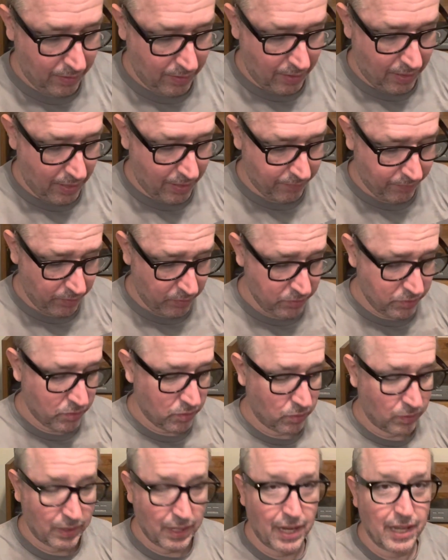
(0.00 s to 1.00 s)
I've also
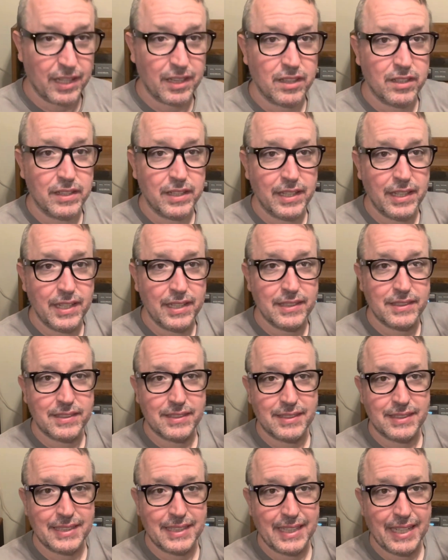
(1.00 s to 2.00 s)
got, look at
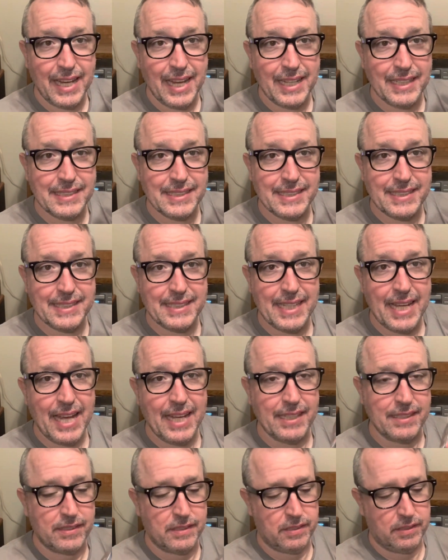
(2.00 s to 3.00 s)
this,
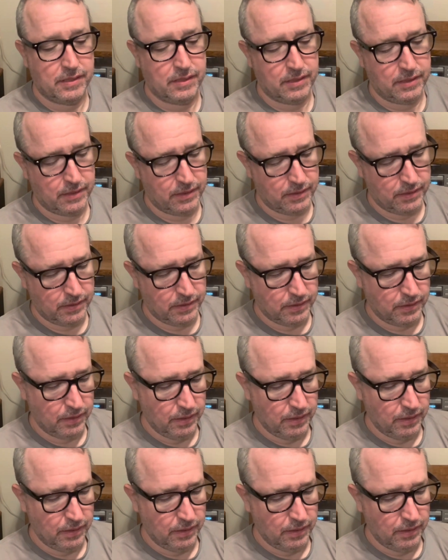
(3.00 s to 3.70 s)
cassettes.